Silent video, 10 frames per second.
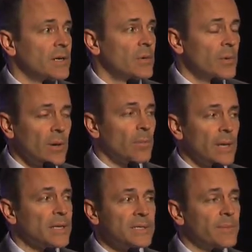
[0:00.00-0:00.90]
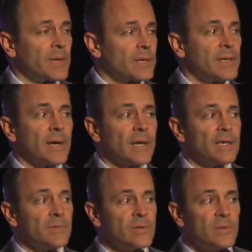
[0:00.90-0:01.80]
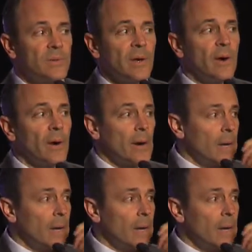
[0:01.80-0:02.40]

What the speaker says: We are blessed to be Kentuckians. We truly are.